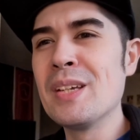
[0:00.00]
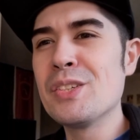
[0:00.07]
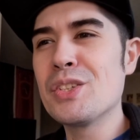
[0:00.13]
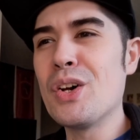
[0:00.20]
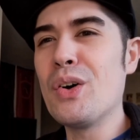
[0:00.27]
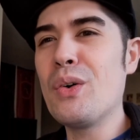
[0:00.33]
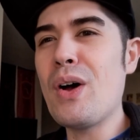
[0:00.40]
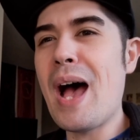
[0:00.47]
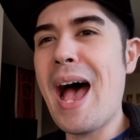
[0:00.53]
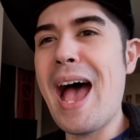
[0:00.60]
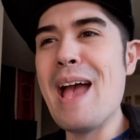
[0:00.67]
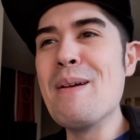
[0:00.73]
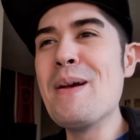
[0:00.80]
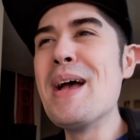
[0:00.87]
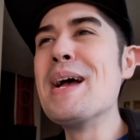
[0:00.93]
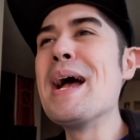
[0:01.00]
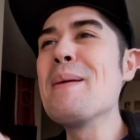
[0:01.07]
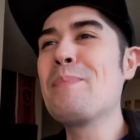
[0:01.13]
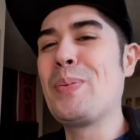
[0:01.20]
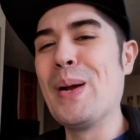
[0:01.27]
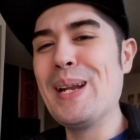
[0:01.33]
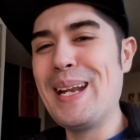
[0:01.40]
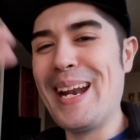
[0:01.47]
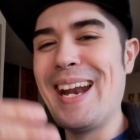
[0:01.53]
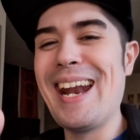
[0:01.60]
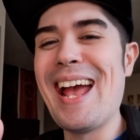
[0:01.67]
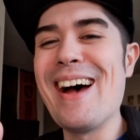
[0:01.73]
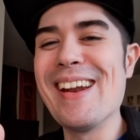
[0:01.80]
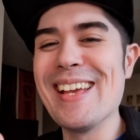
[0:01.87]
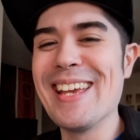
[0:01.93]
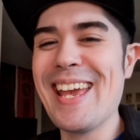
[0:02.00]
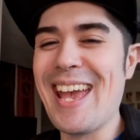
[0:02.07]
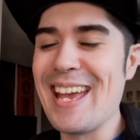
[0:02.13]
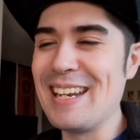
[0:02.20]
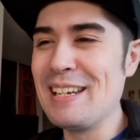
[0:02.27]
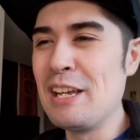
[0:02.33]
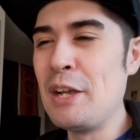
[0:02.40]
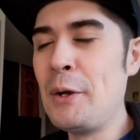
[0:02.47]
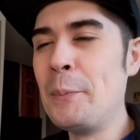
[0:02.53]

So I printed it out again.